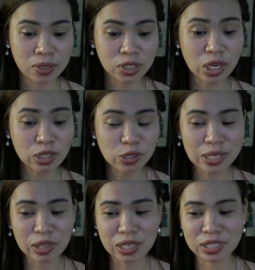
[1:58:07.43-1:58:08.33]
Shoutout
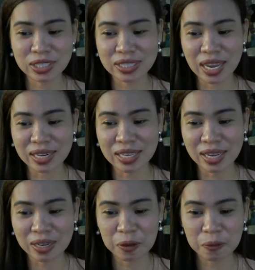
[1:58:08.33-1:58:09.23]
sa Teacher Cherry,
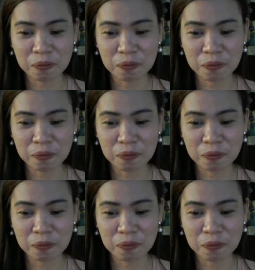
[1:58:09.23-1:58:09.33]
ah.